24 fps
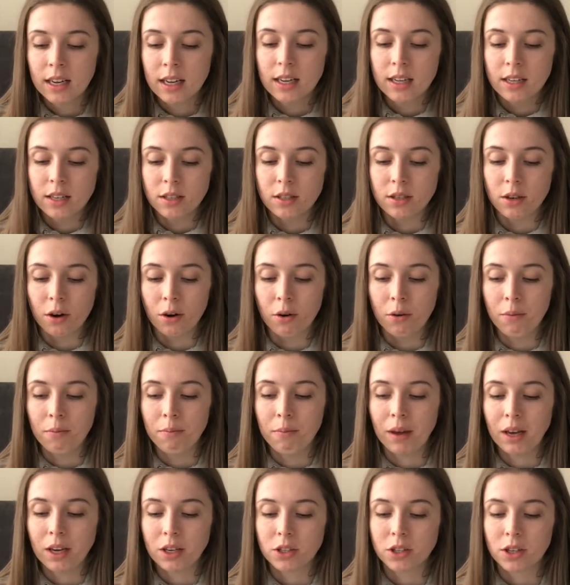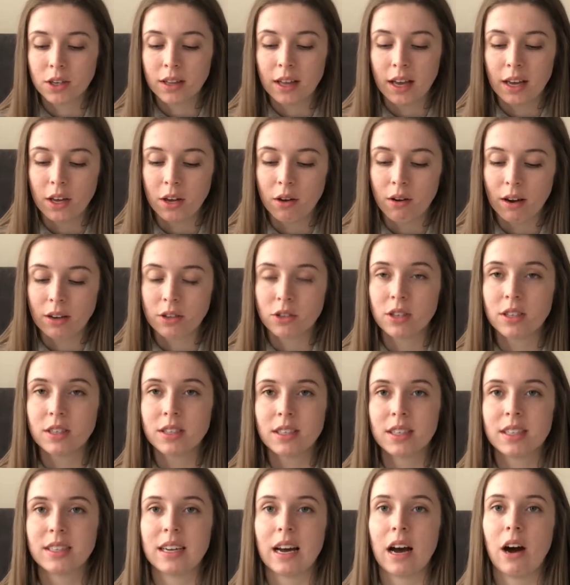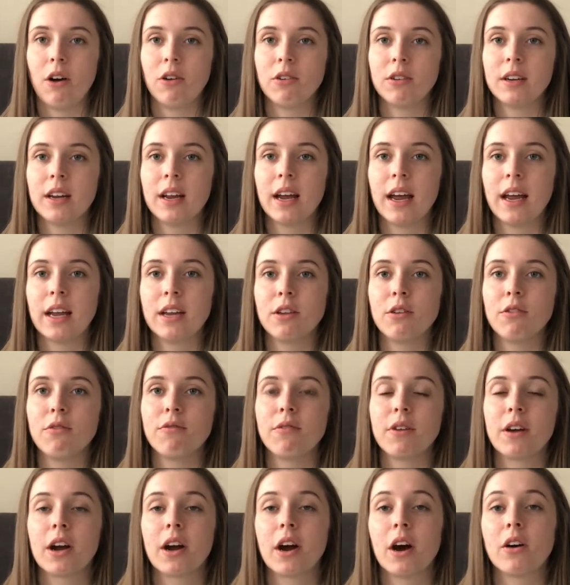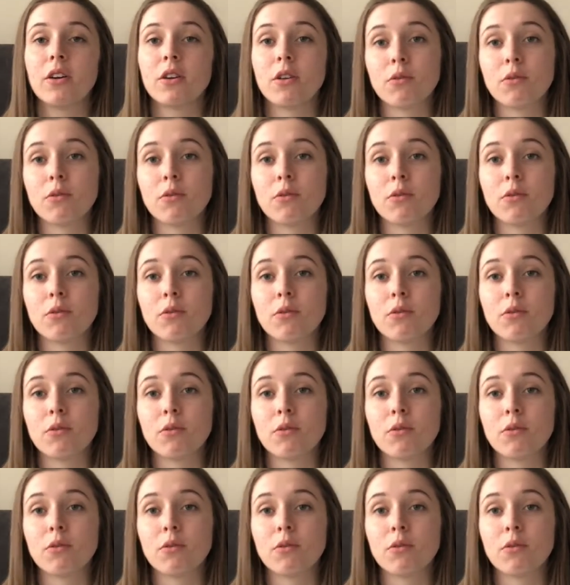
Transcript: So make sure that you actually sit down and you figure out a